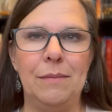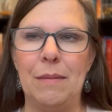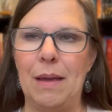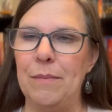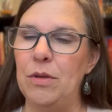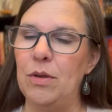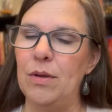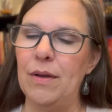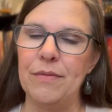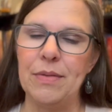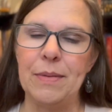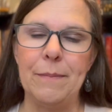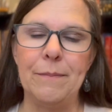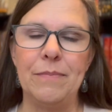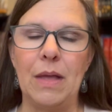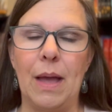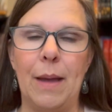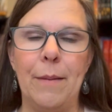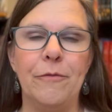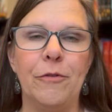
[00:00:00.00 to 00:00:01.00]
Maybe you have some
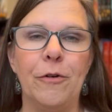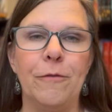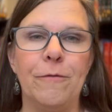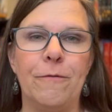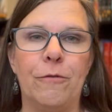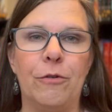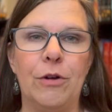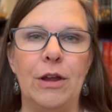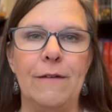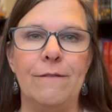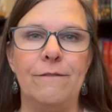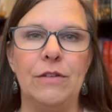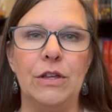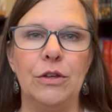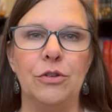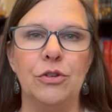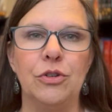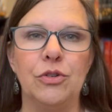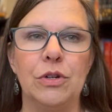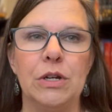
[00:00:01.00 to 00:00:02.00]
time for free
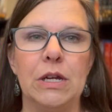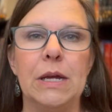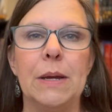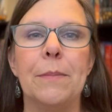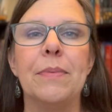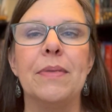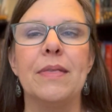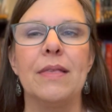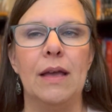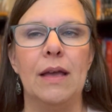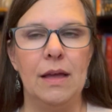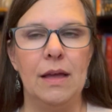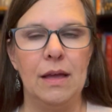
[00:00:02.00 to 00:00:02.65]
field trips.